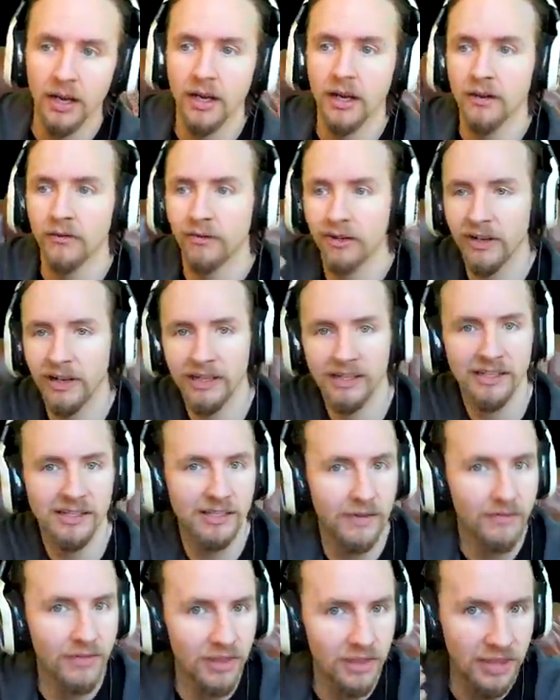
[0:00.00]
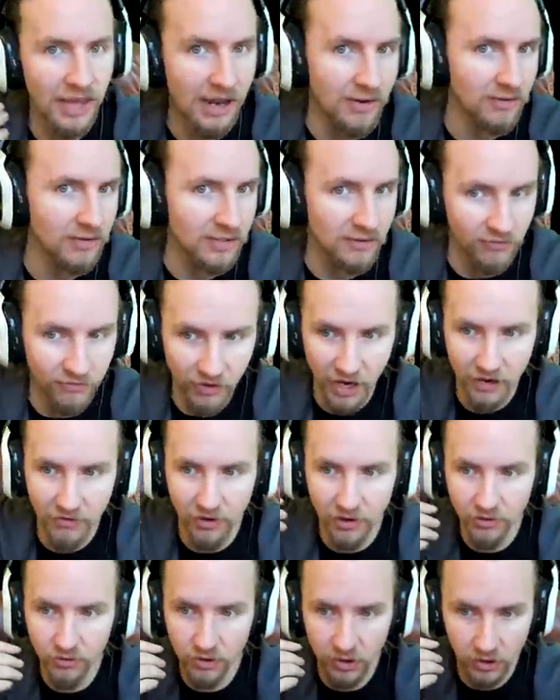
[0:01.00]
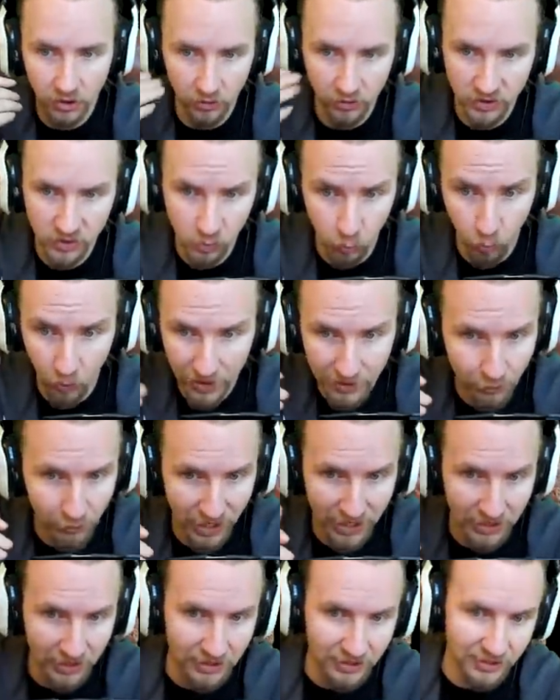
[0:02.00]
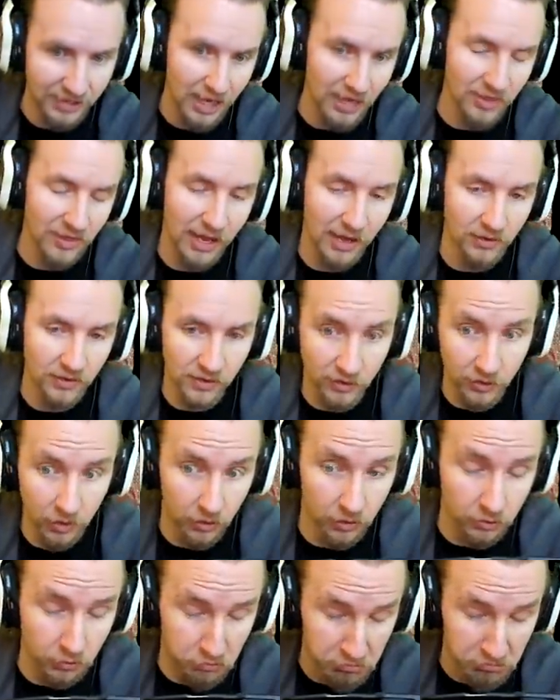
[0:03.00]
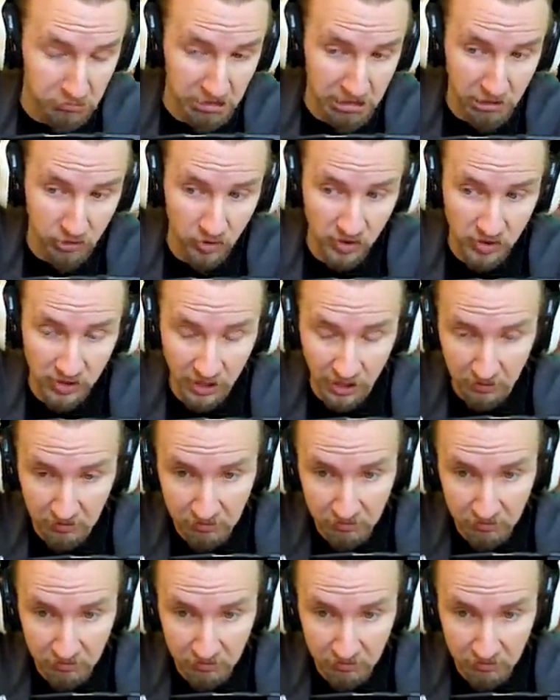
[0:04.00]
for like seven thousand five hundred gold is way better than ten thousand gold. Interesting.